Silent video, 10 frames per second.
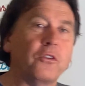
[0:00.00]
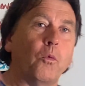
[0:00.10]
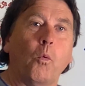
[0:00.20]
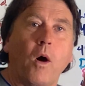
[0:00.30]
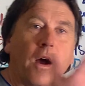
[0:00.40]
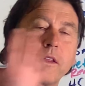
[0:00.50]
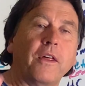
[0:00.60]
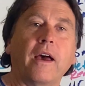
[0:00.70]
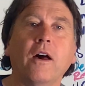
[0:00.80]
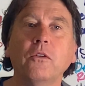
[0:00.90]
They'll walk
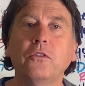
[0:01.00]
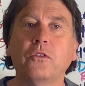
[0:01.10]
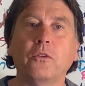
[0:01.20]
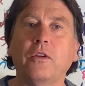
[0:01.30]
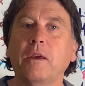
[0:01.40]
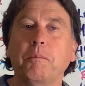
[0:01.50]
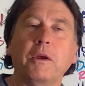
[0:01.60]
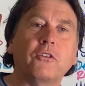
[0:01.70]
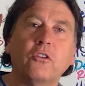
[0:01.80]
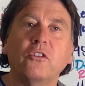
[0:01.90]
the house, they'll take
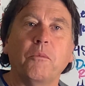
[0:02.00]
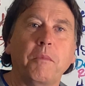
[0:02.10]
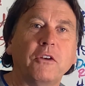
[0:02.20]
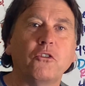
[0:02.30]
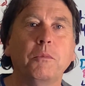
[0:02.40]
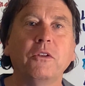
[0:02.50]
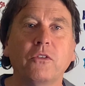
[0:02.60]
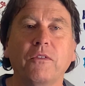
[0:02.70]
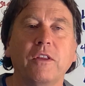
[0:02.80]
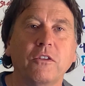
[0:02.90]
pictures and measurements
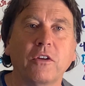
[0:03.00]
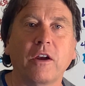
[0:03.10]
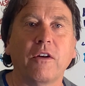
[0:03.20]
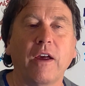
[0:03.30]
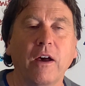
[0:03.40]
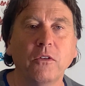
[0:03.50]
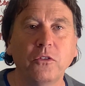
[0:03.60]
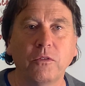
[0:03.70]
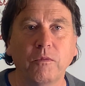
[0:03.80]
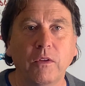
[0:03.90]
of the entire
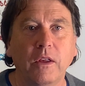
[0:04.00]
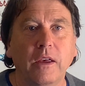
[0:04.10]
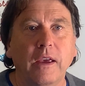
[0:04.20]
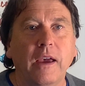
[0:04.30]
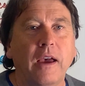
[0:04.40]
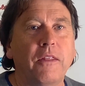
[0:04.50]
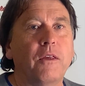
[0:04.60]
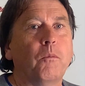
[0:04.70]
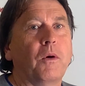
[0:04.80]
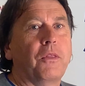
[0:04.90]
house. And
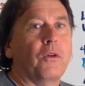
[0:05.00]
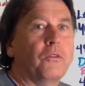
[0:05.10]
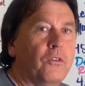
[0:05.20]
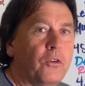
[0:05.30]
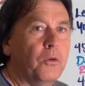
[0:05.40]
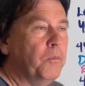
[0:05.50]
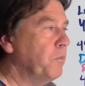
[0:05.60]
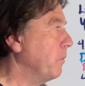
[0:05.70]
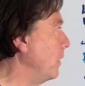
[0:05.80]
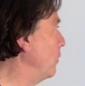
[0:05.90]
then what they'll do
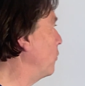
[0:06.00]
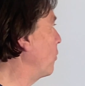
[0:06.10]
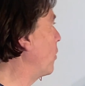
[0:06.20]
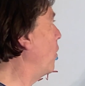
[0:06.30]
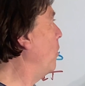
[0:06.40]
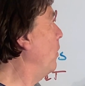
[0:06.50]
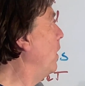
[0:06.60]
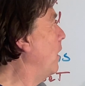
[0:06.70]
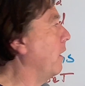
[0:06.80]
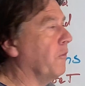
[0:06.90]
is they'll go,
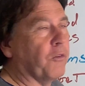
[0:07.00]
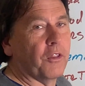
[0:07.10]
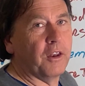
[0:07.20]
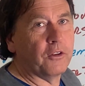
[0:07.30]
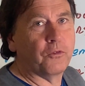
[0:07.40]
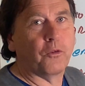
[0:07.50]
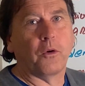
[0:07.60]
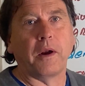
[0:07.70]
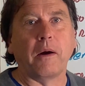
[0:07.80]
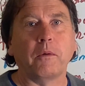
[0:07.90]
and for the next
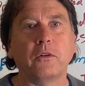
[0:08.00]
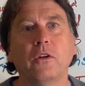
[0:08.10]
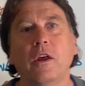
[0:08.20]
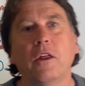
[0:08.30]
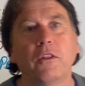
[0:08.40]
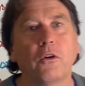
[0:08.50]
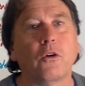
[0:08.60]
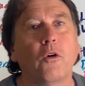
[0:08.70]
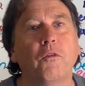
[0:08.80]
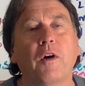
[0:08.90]
4 hours, they'll
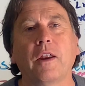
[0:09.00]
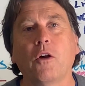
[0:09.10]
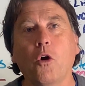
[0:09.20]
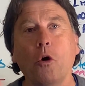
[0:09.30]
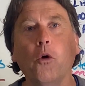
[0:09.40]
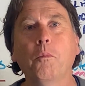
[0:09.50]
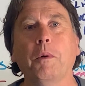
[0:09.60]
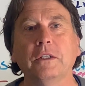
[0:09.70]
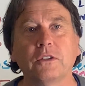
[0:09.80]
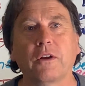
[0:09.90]
go find a whole
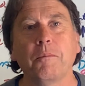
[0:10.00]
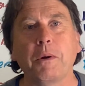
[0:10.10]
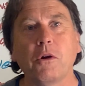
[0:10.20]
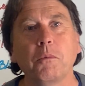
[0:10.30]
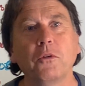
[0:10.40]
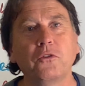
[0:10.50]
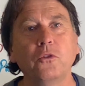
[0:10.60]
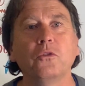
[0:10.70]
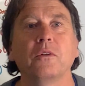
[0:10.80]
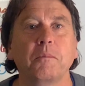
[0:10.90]
bunch of comparables,
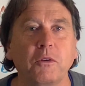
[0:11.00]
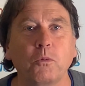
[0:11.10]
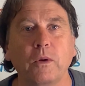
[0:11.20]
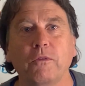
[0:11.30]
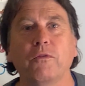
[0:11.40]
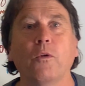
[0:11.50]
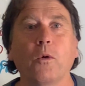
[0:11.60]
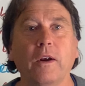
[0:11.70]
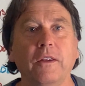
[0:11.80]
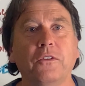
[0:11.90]
usually between
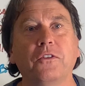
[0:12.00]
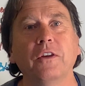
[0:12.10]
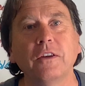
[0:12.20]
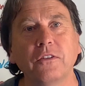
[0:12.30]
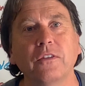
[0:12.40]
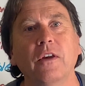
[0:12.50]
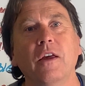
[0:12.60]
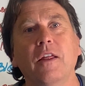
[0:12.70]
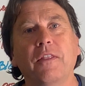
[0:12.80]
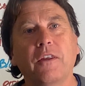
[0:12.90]
4 and 6,
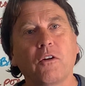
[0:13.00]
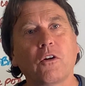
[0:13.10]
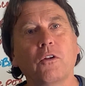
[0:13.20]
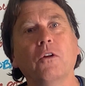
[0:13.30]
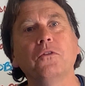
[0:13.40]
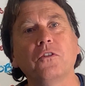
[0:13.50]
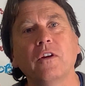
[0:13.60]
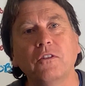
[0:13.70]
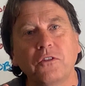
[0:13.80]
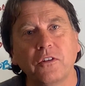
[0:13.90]
that are
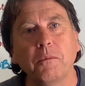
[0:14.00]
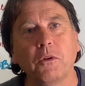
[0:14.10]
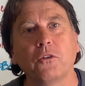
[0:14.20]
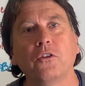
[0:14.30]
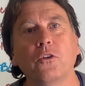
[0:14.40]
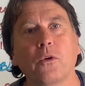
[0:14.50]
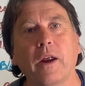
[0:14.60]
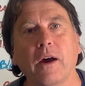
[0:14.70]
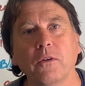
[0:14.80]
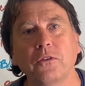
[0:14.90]
closely similar to your
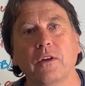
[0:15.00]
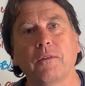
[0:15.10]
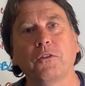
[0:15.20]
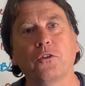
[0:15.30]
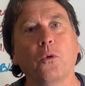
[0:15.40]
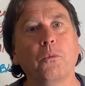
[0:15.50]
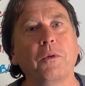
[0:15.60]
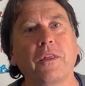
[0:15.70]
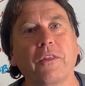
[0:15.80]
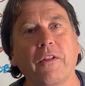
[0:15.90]
house that have sold
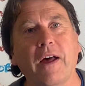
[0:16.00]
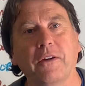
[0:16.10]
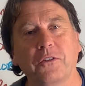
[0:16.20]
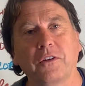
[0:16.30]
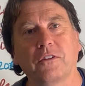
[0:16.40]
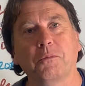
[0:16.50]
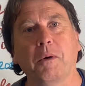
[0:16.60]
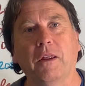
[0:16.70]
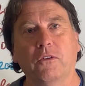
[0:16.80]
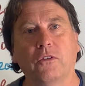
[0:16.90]
within the last 6
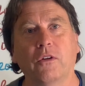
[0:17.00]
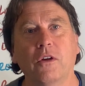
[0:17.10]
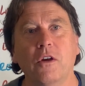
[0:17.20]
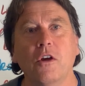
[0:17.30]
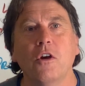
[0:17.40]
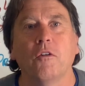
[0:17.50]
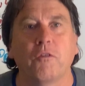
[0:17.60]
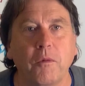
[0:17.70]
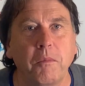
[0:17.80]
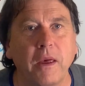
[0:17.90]
months.
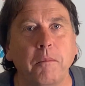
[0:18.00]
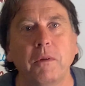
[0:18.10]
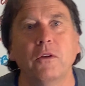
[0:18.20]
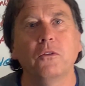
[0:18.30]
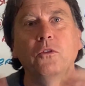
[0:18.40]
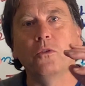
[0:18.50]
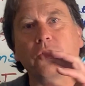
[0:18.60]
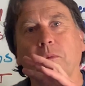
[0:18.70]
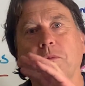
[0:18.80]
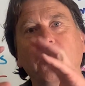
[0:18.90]
From them, he'll do
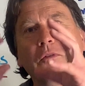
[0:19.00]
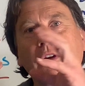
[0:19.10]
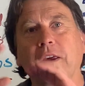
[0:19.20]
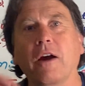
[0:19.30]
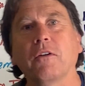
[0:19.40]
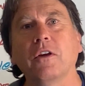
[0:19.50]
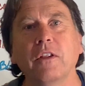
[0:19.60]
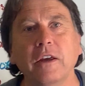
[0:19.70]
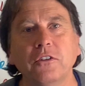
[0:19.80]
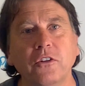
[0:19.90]
some different
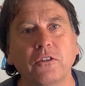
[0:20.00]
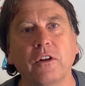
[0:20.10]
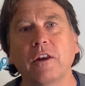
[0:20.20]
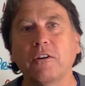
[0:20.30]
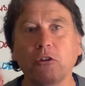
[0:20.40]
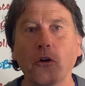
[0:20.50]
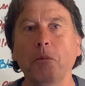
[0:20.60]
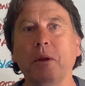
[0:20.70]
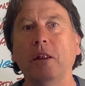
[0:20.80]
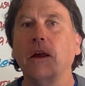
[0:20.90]
calculations to
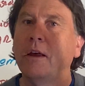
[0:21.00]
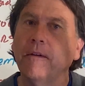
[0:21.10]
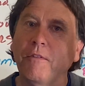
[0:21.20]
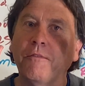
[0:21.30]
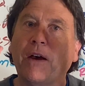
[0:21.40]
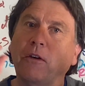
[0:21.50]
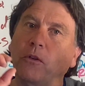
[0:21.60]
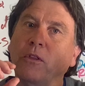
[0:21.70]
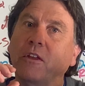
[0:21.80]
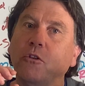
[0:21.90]
determine if the
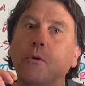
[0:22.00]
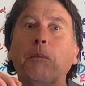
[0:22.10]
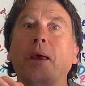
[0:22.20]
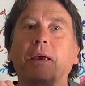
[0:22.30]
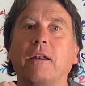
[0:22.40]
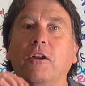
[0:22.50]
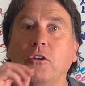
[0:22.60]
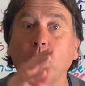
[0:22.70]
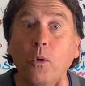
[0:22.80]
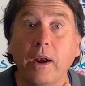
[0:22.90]
value that you're paying on
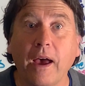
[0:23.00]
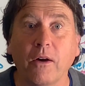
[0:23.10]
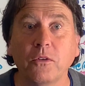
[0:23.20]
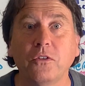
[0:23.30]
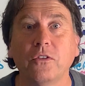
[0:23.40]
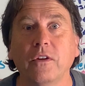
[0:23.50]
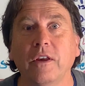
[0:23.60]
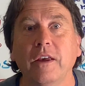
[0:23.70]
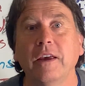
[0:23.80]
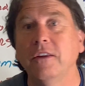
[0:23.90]
your house
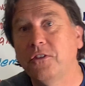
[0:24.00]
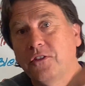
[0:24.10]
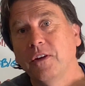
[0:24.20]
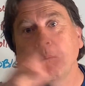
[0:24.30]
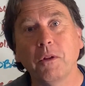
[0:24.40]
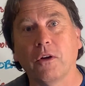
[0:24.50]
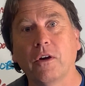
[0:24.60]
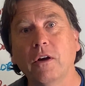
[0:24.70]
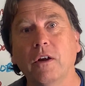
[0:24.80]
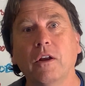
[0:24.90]
is
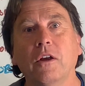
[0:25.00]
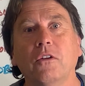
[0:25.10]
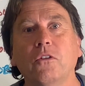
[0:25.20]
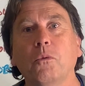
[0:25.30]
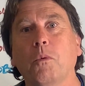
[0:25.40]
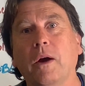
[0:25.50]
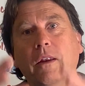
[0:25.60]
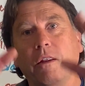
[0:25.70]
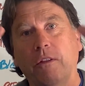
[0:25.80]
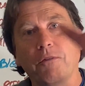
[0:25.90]
similar to
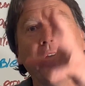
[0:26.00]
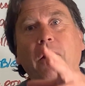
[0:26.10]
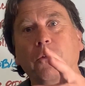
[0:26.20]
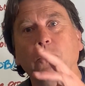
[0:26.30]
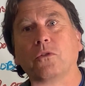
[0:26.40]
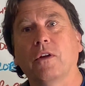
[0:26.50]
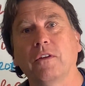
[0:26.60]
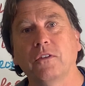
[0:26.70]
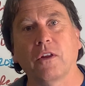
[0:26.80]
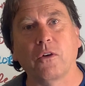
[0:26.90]
what the values on
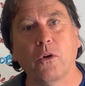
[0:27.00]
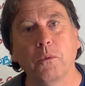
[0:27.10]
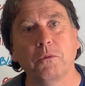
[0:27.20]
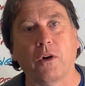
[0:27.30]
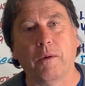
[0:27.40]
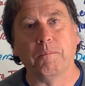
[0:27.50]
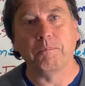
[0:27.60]
these other homes are.